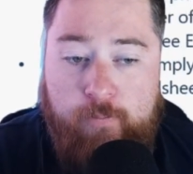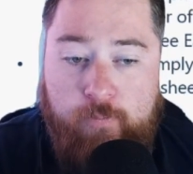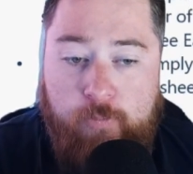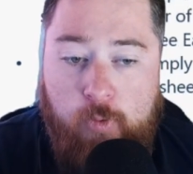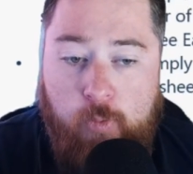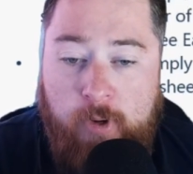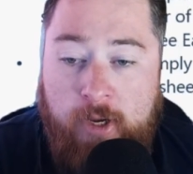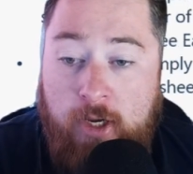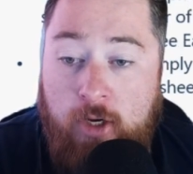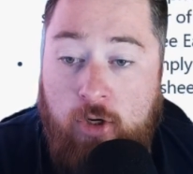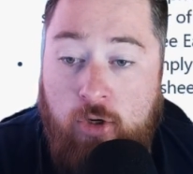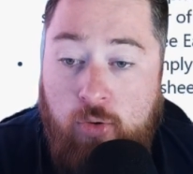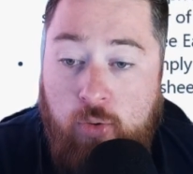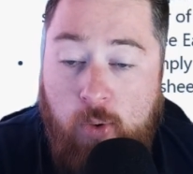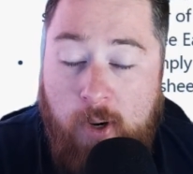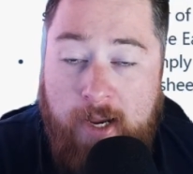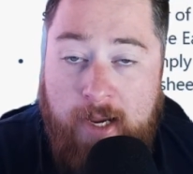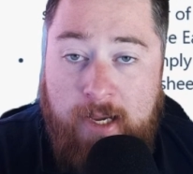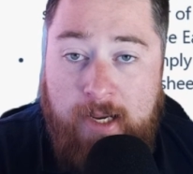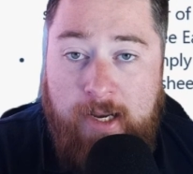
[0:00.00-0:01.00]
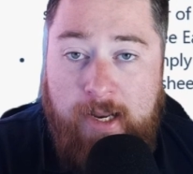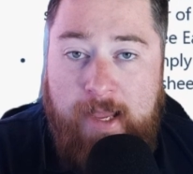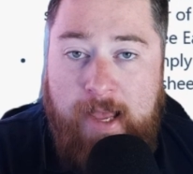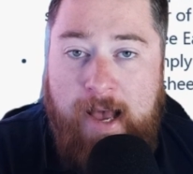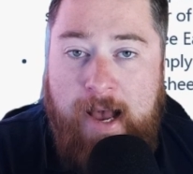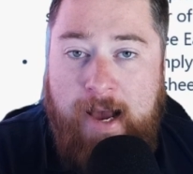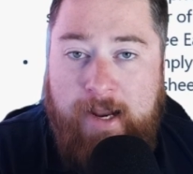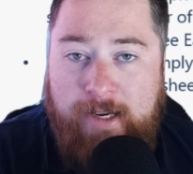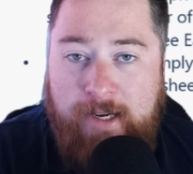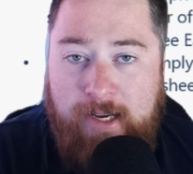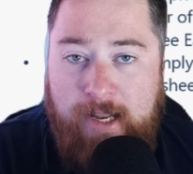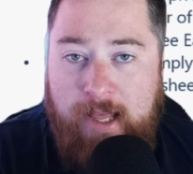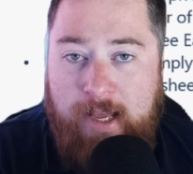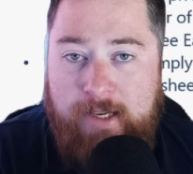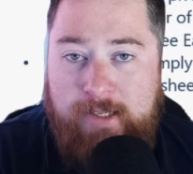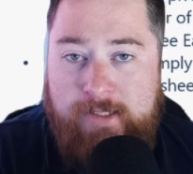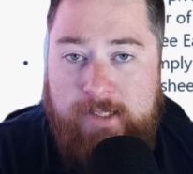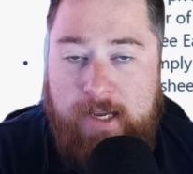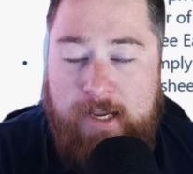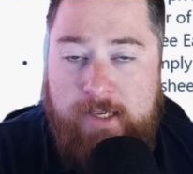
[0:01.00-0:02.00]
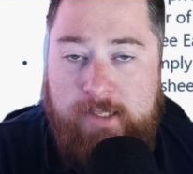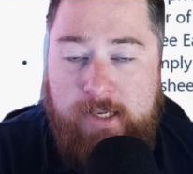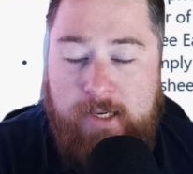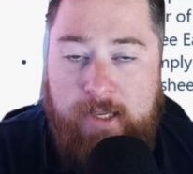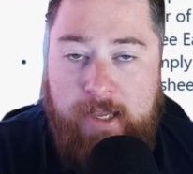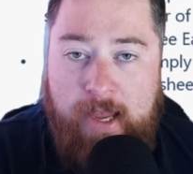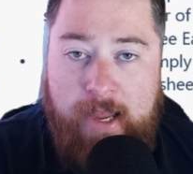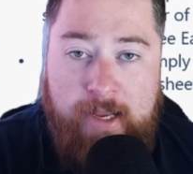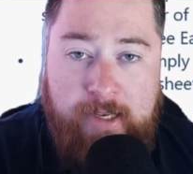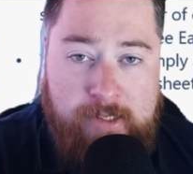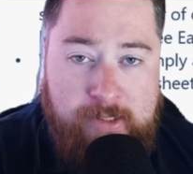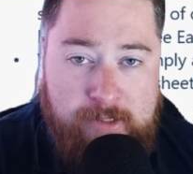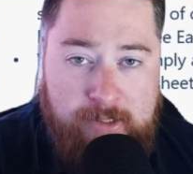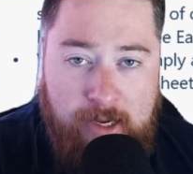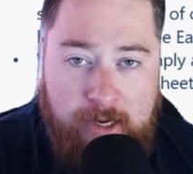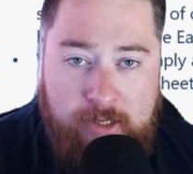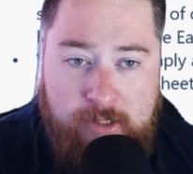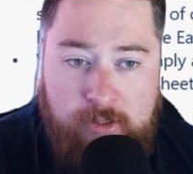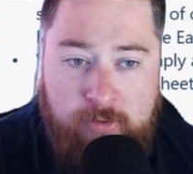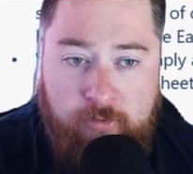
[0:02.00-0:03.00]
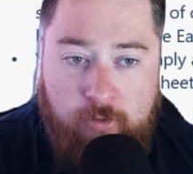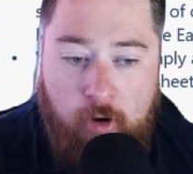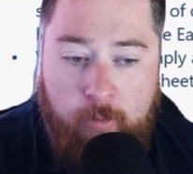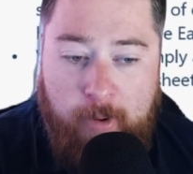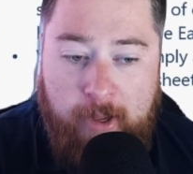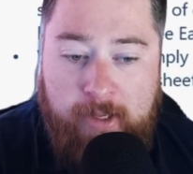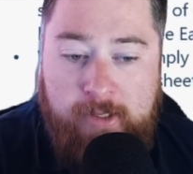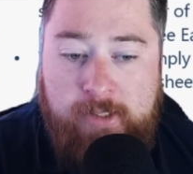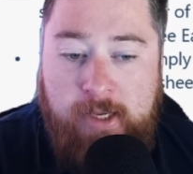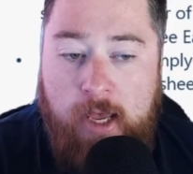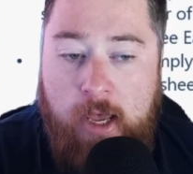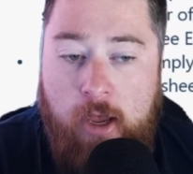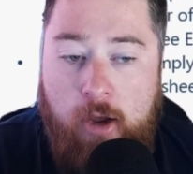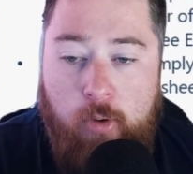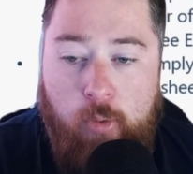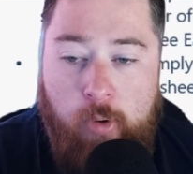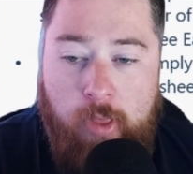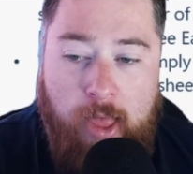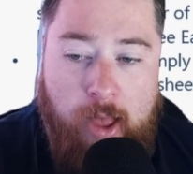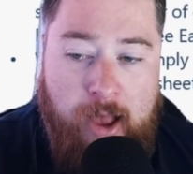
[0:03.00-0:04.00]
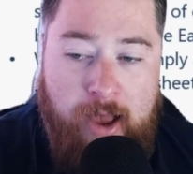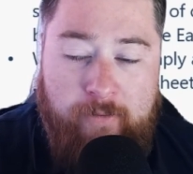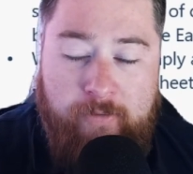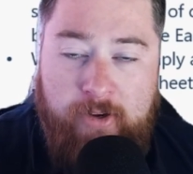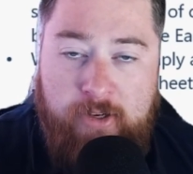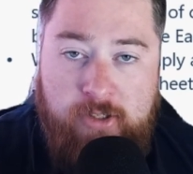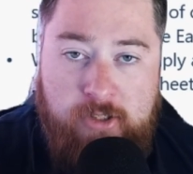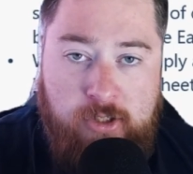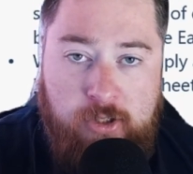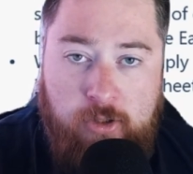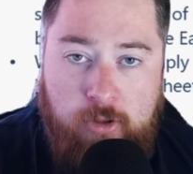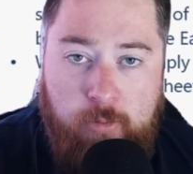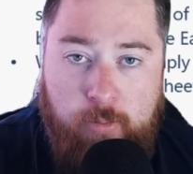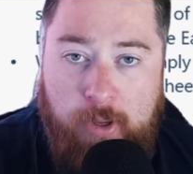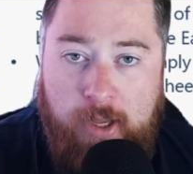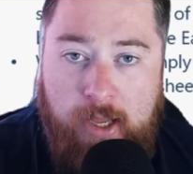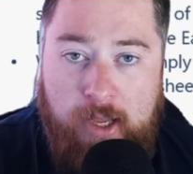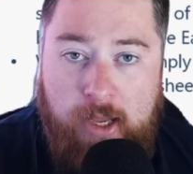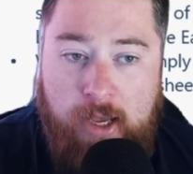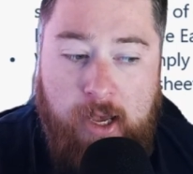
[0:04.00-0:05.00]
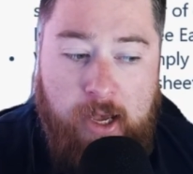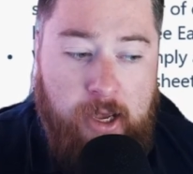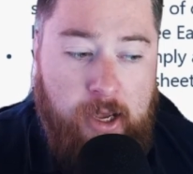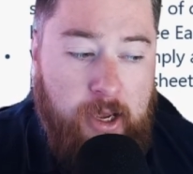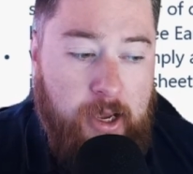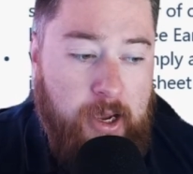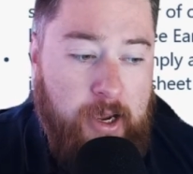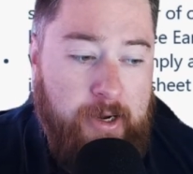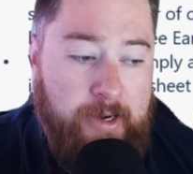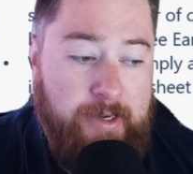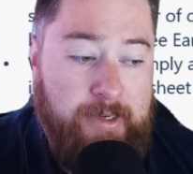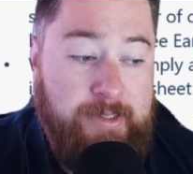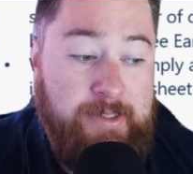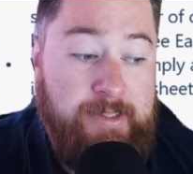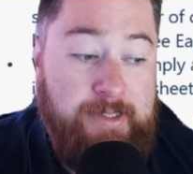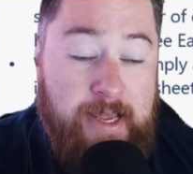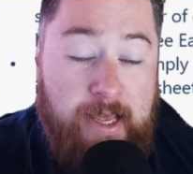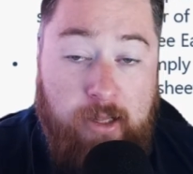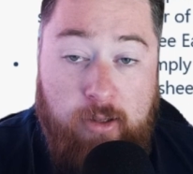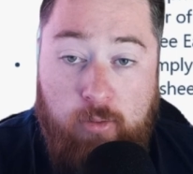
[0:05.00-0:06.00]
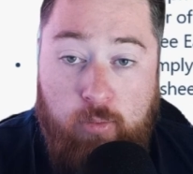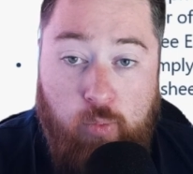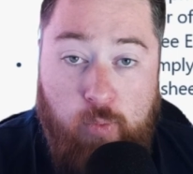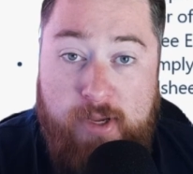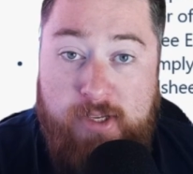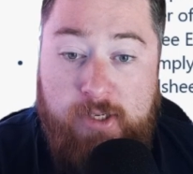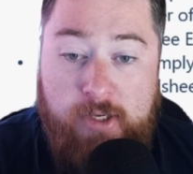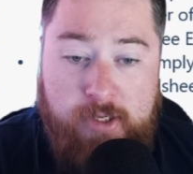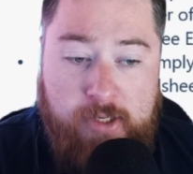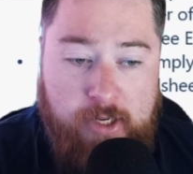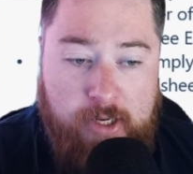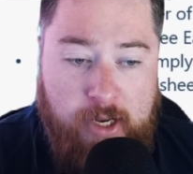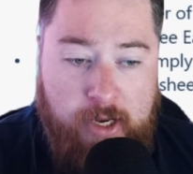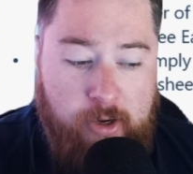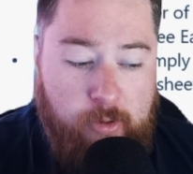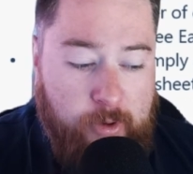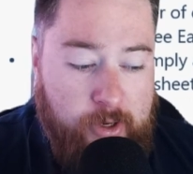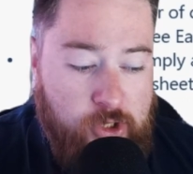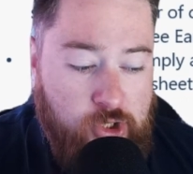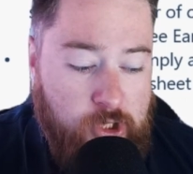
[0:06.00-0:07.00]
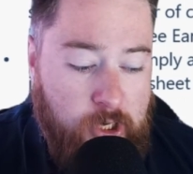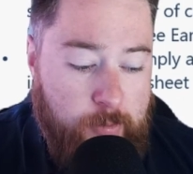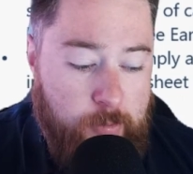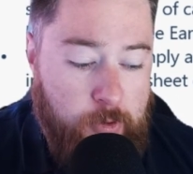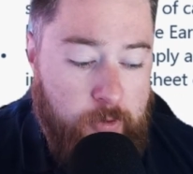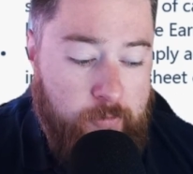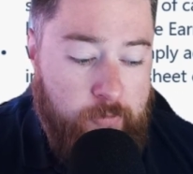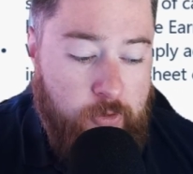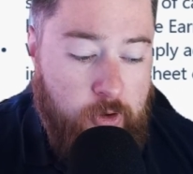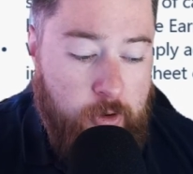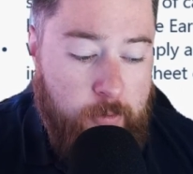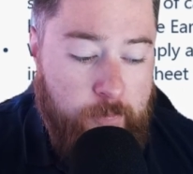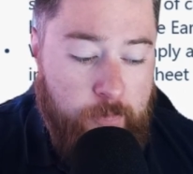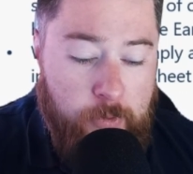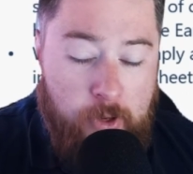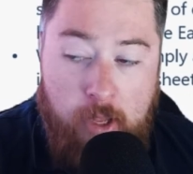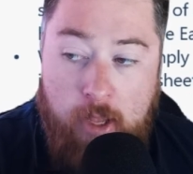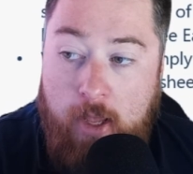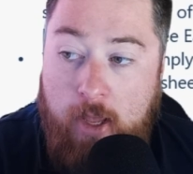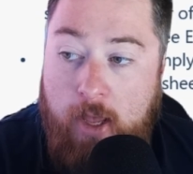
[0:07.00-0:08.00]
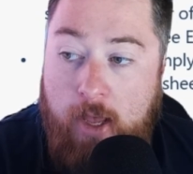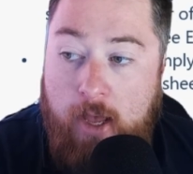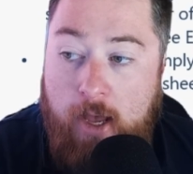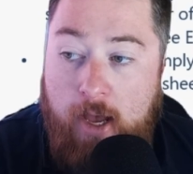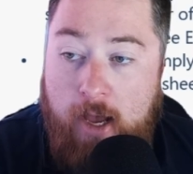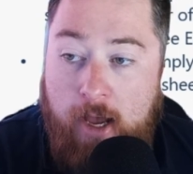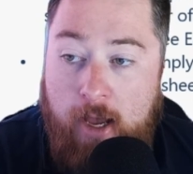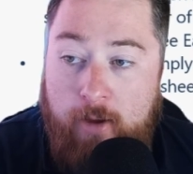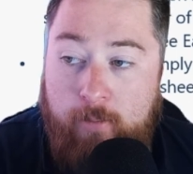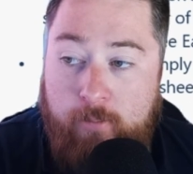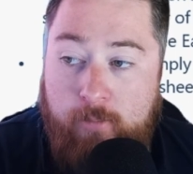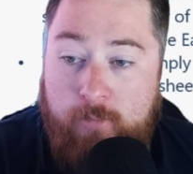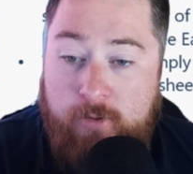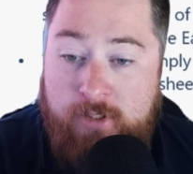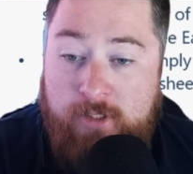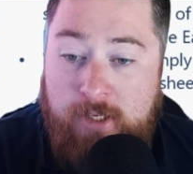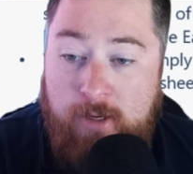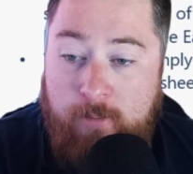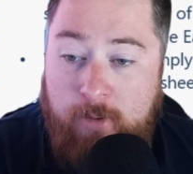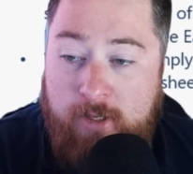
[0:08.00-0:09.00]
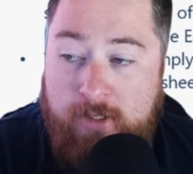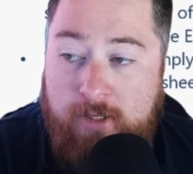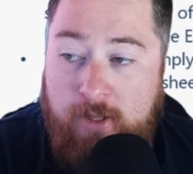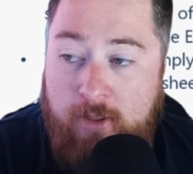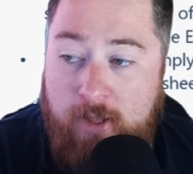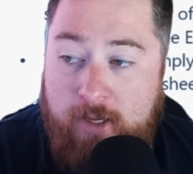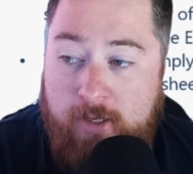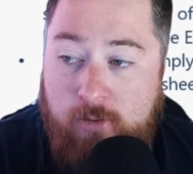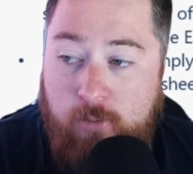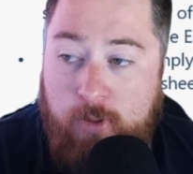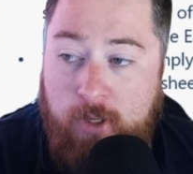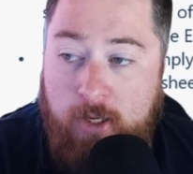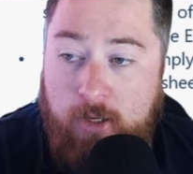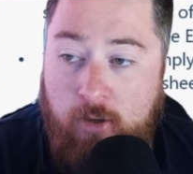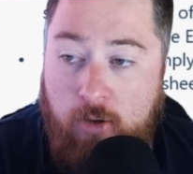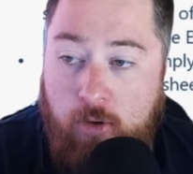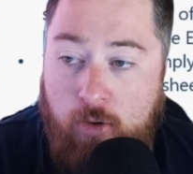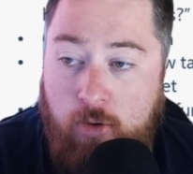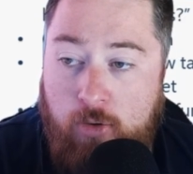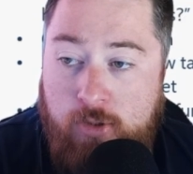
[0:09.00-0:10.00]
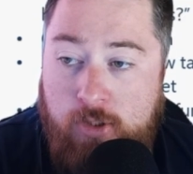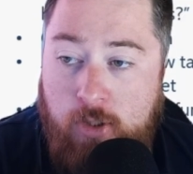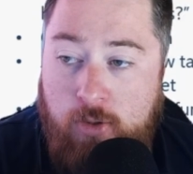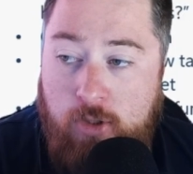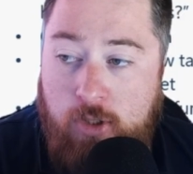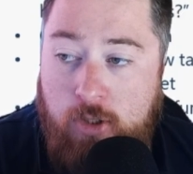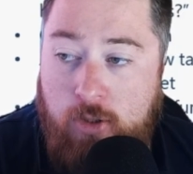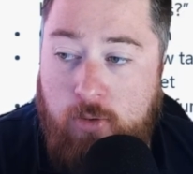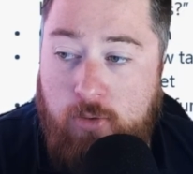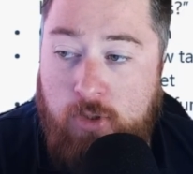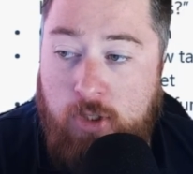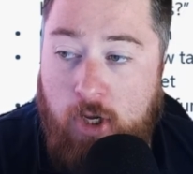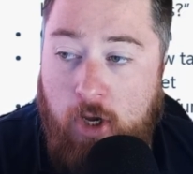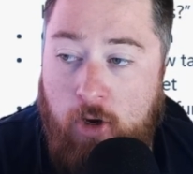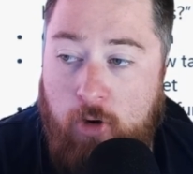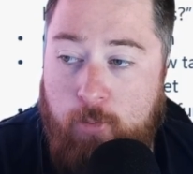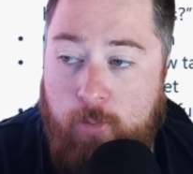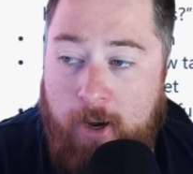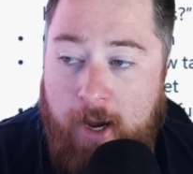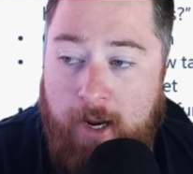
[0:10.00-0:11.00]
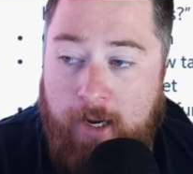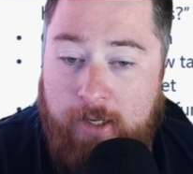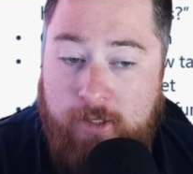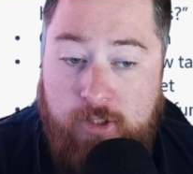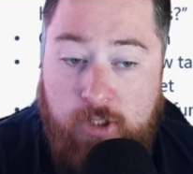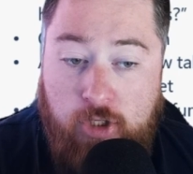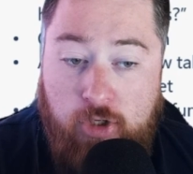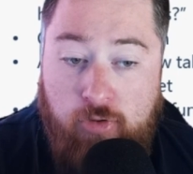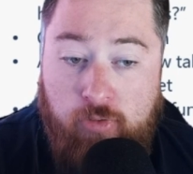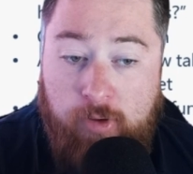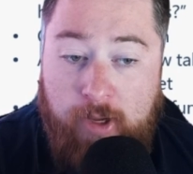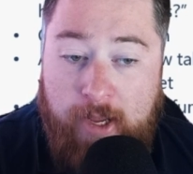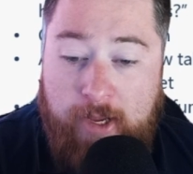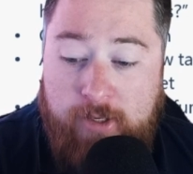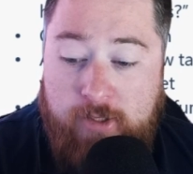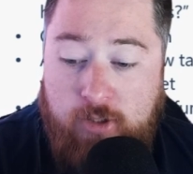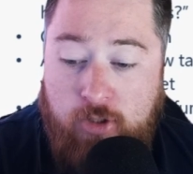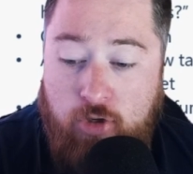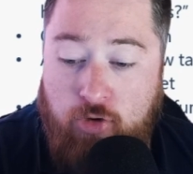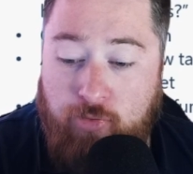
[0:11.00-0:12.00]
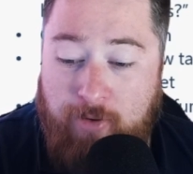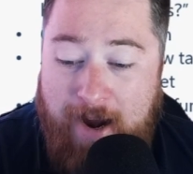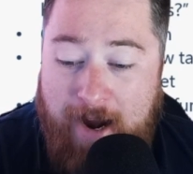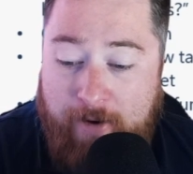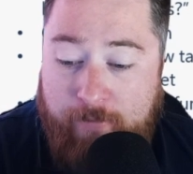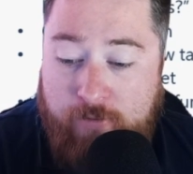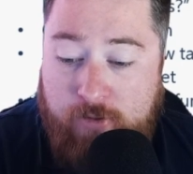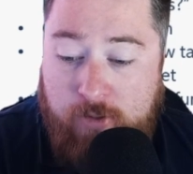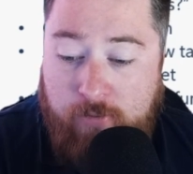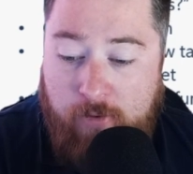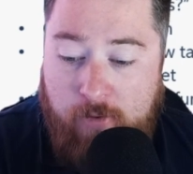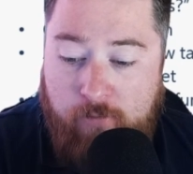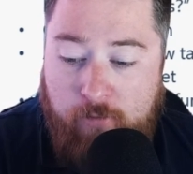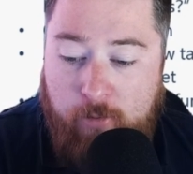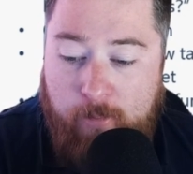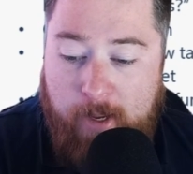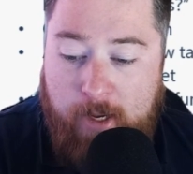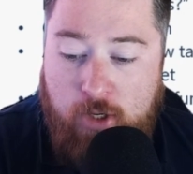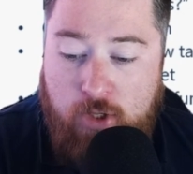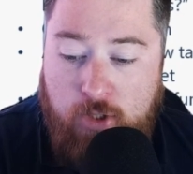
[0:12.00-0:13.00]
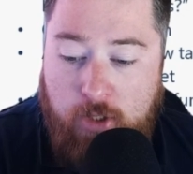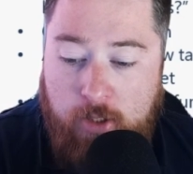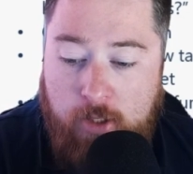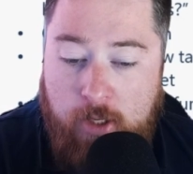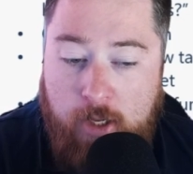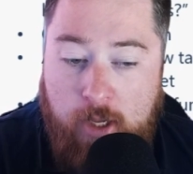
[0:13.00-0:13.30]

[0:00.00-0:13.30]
we can quickly analyze data and get insights from it without having to be an Excel wizard in any way, shape, or form. Similar to this, we can also use Copilot to create graphs of information.